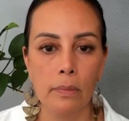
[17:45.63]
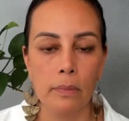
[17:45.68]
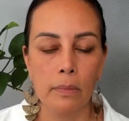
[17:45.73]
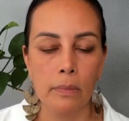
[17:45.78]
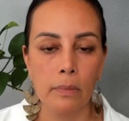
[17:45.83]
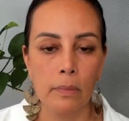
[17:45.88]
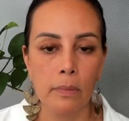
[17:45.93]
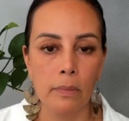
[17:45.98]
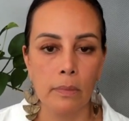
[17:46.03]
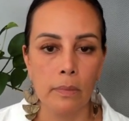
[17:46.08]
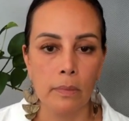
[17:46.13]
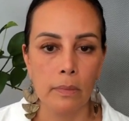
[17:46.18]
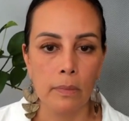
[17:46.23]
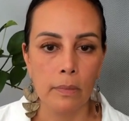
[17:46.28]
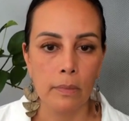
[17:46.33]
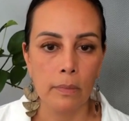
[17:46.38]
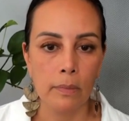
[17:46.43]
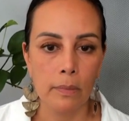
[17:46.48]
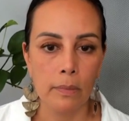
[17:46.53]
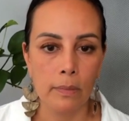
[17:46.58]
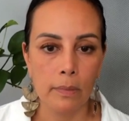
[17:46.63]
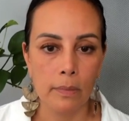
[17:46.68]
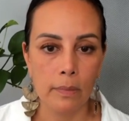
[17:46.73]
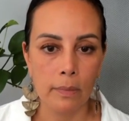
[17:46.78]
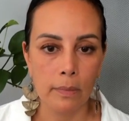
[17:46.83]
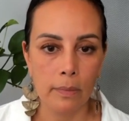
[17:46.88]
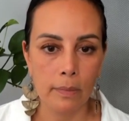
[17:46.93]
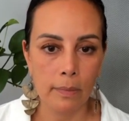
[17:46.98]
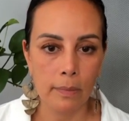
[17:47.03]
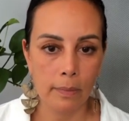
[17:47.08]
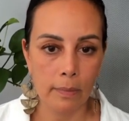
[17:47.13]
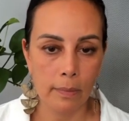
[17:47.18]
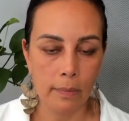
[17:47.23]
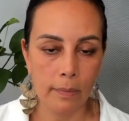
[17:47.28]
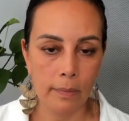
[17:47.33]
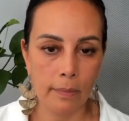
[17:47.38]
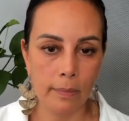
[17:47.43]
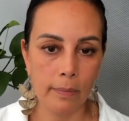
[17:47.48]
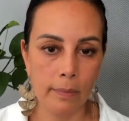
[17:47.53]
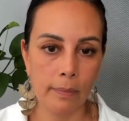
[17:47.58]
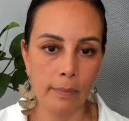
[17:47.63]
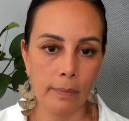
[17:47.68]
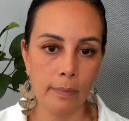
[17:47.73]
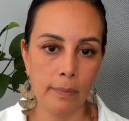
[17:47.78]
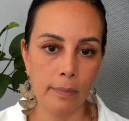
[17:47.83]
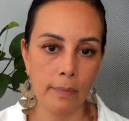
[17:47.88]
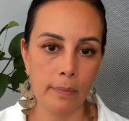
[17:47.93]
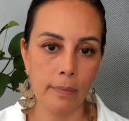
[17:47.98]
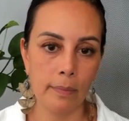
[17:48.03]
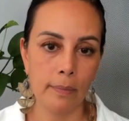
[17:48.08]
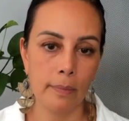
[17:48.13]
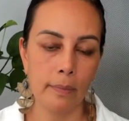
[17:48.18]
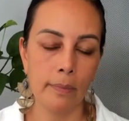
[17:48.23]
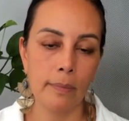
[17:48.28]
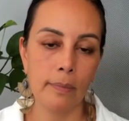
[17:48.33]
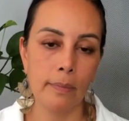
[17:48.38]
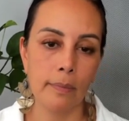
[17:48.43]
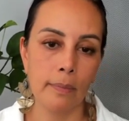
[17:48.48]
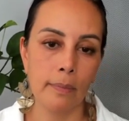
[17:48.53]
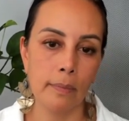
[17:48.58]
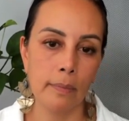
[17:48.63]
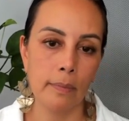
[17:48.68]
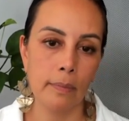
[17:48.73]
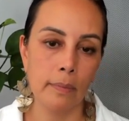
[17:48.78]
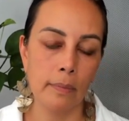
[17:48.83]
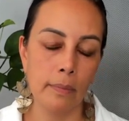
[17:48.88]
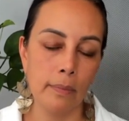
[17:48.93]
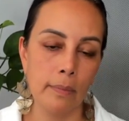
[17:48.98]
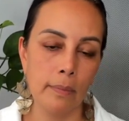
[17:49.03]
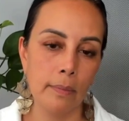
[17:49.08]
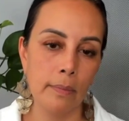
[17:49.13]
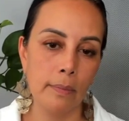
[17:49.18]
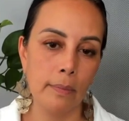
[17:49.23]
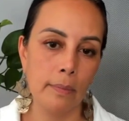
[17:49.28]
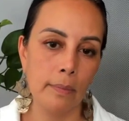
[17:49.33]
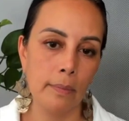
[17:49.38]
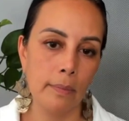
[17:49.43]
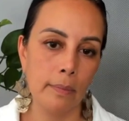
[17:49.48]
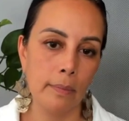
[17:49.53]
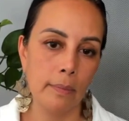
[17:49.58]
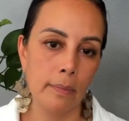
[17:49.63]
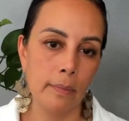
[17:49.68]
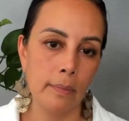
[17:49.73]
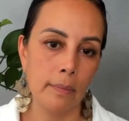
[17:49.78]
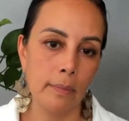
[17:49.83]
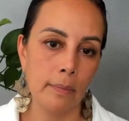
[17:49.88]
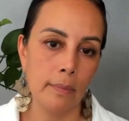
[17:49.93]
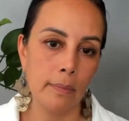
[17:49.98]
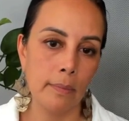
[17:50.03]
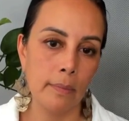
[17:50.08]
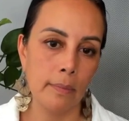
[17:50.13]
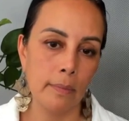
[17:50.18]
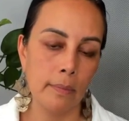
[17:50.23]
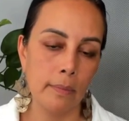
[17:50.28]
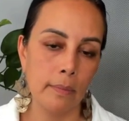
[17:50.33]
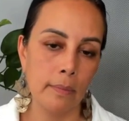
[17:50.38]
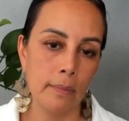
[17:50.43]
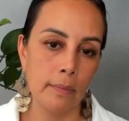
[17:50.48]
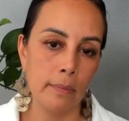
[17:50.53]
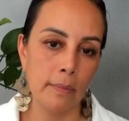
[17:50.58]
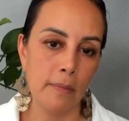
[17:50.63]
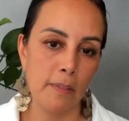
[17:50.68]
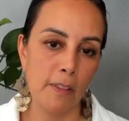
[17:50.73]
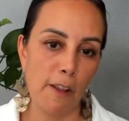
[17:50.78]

This person isn't speaking.